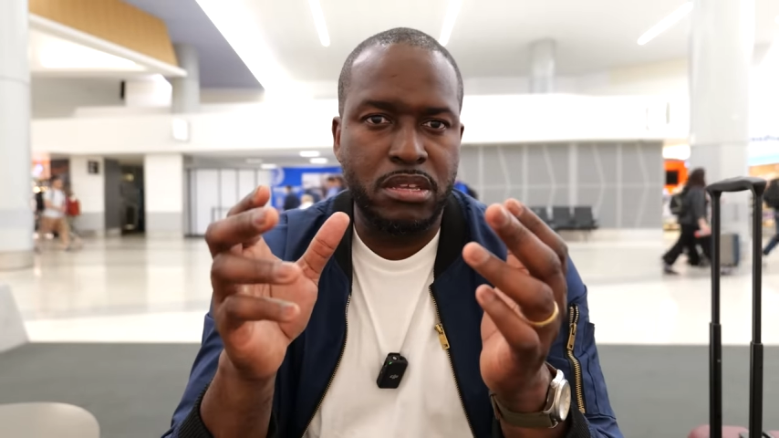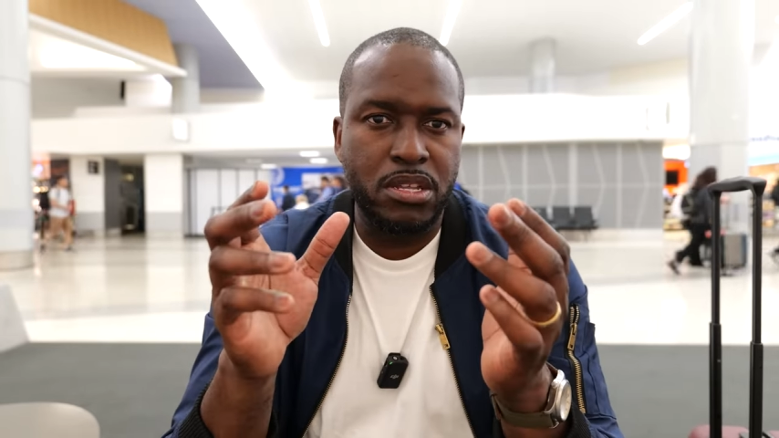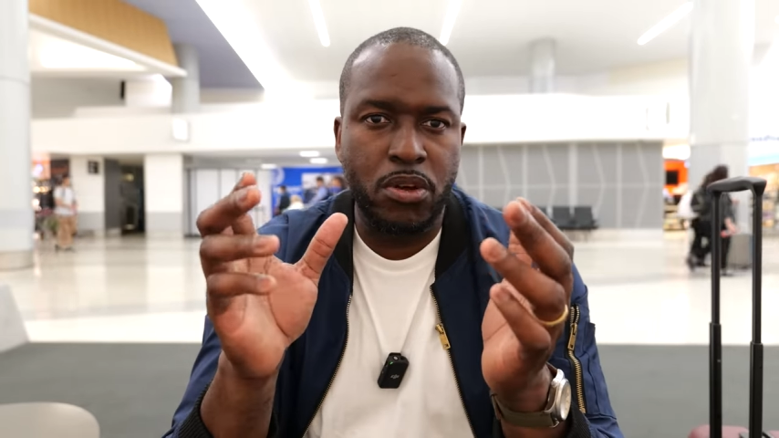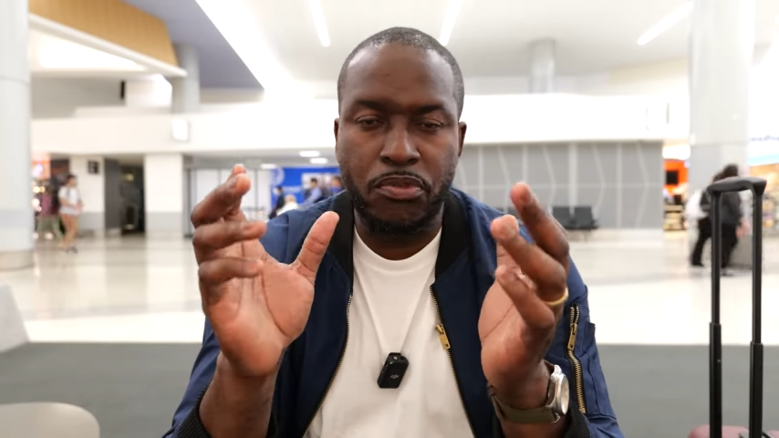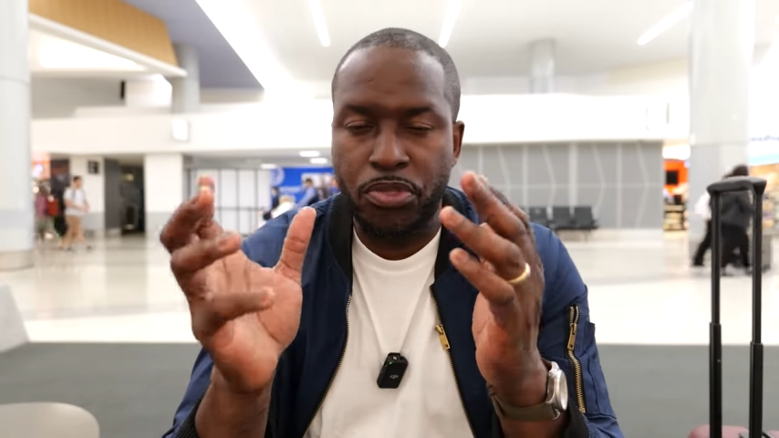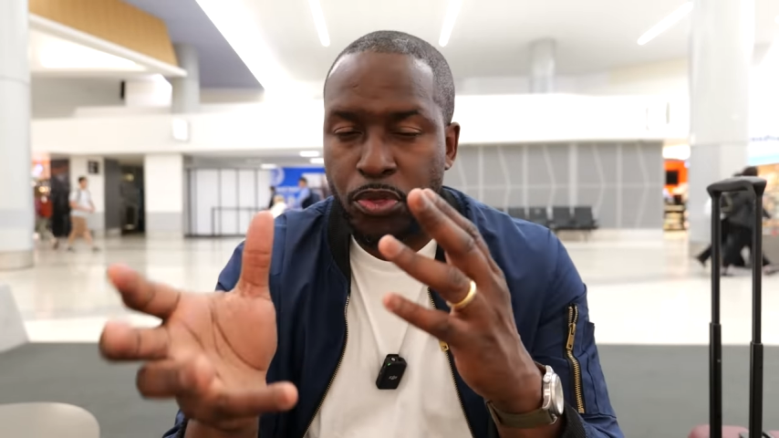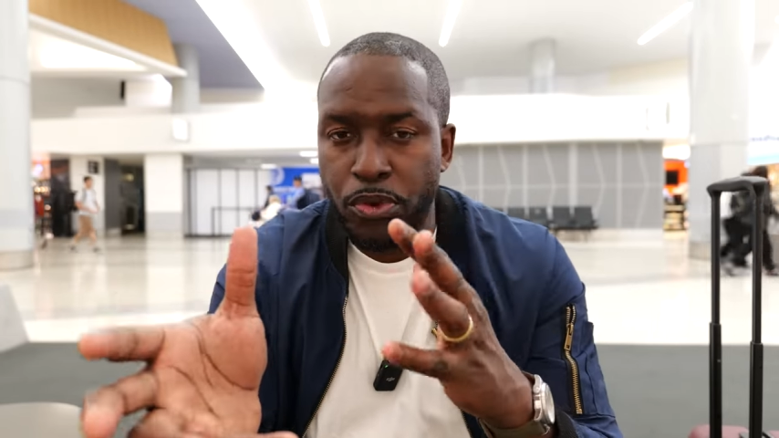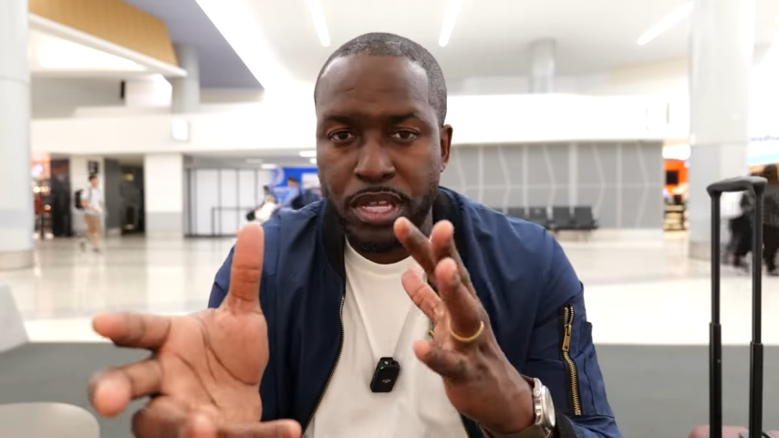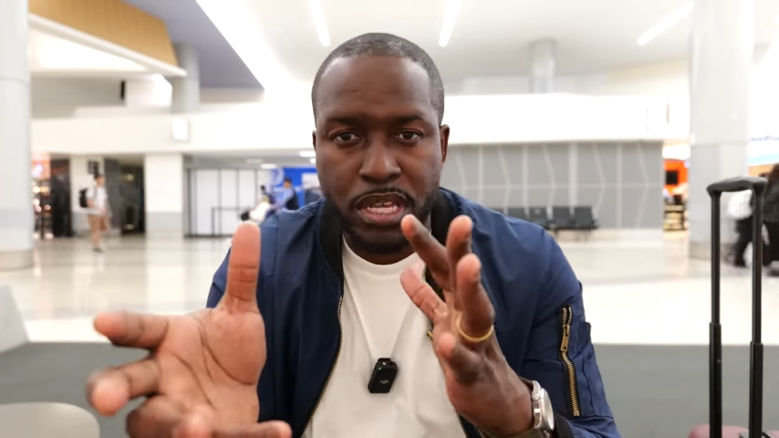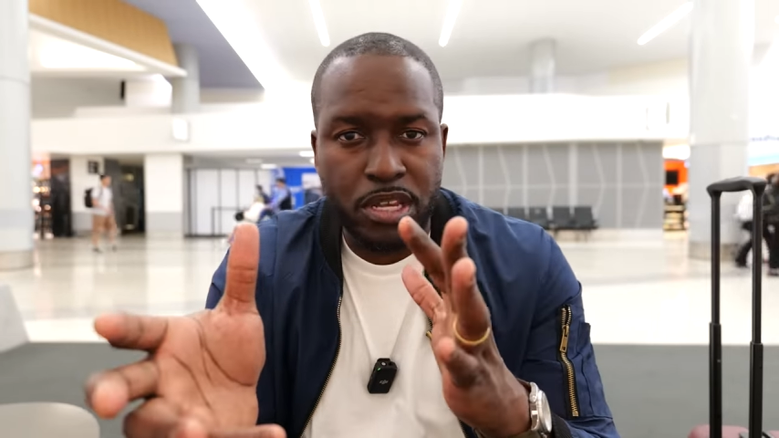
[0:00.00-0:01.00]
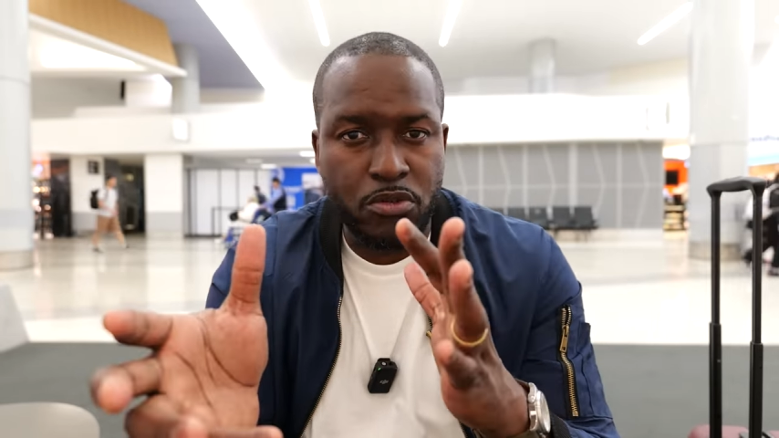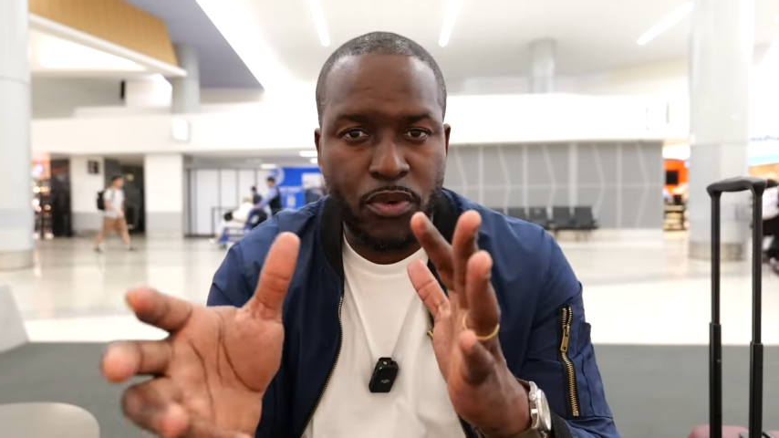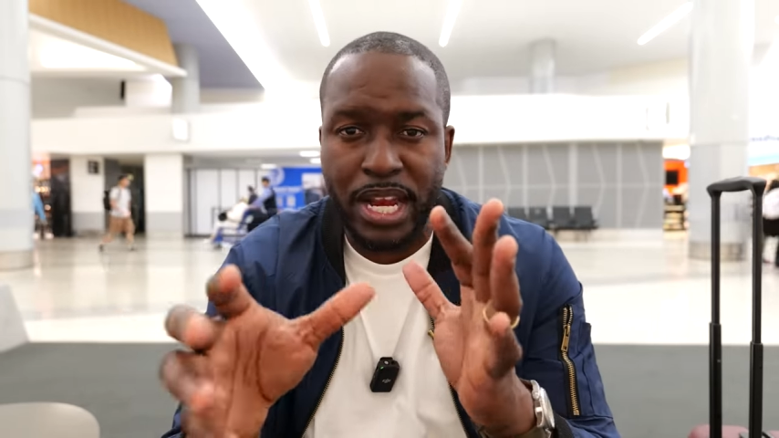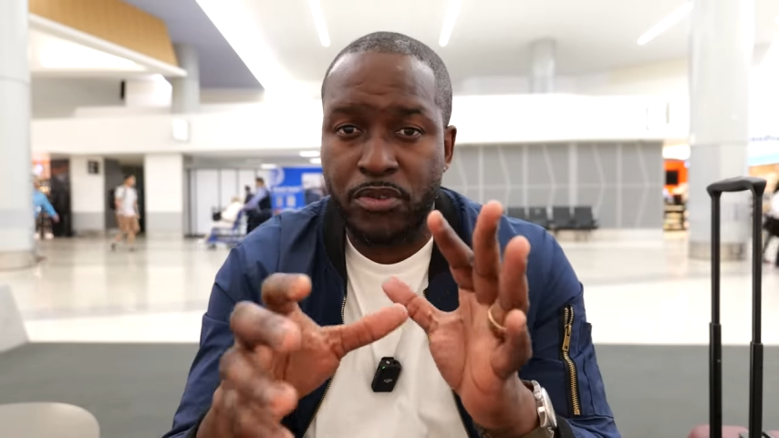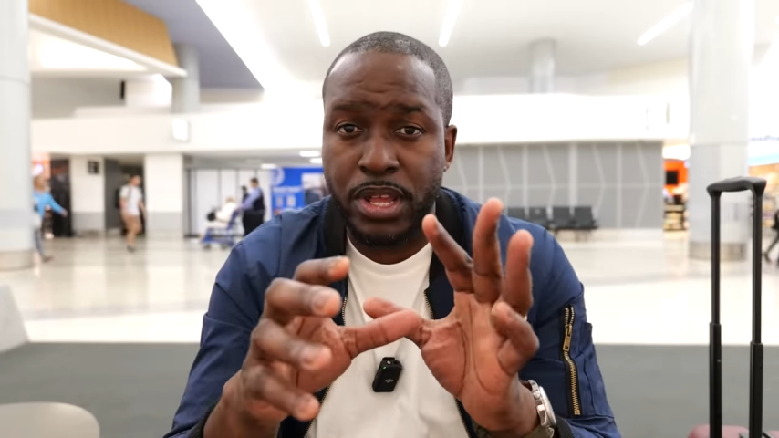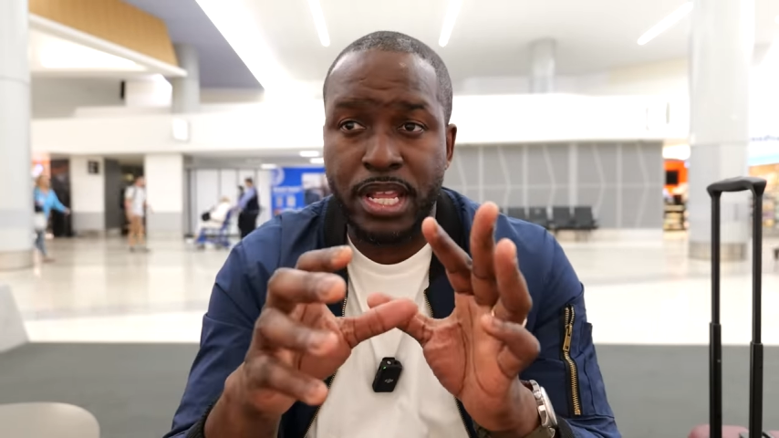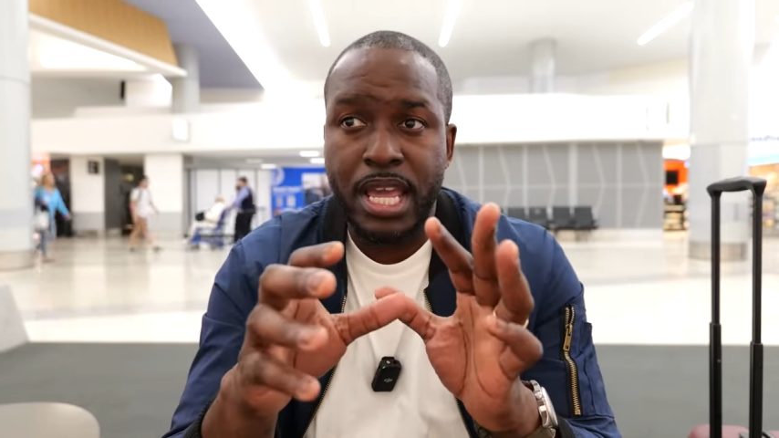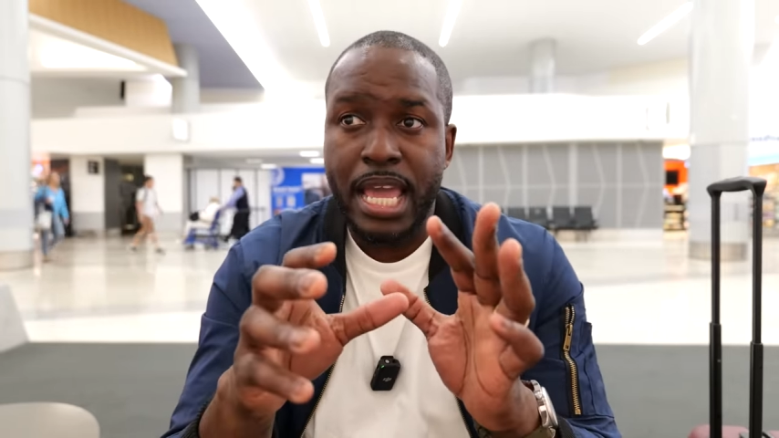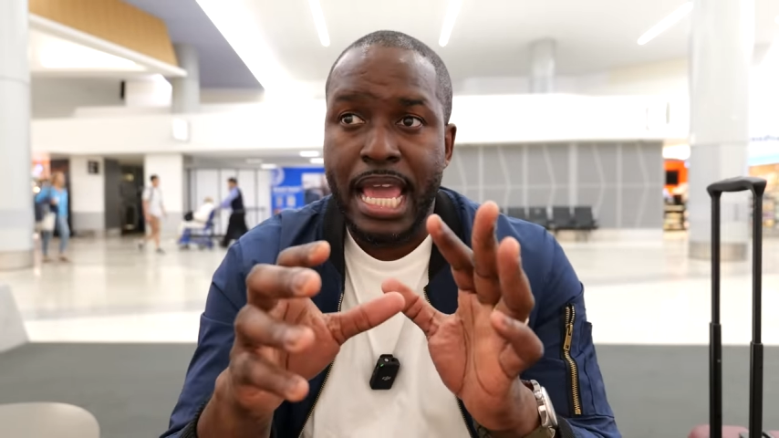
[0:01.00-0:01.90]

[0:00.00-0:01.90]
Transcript: you know, 3D rendering.